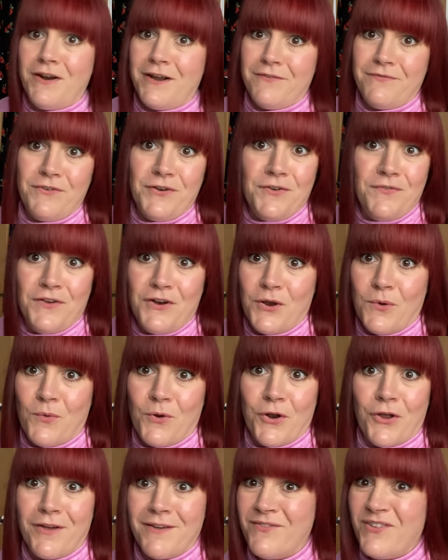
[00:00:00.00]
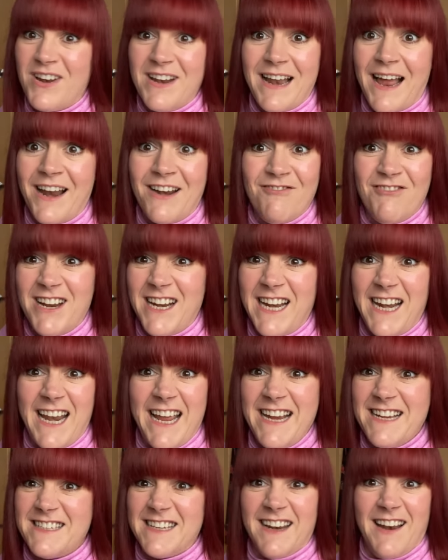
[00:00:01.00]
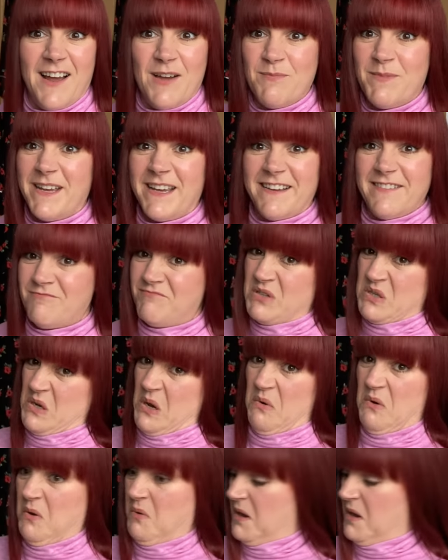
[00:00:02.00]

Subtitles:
have to if you don't want to. If you're like really lazy like me, just don't do